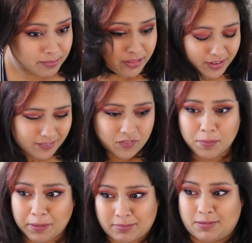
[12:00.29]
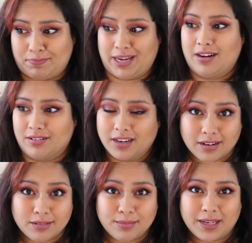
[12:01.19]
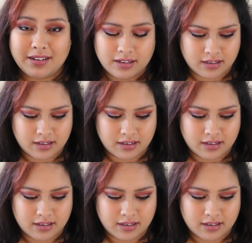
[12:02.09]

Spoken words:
me think of the pow, you know what I mean?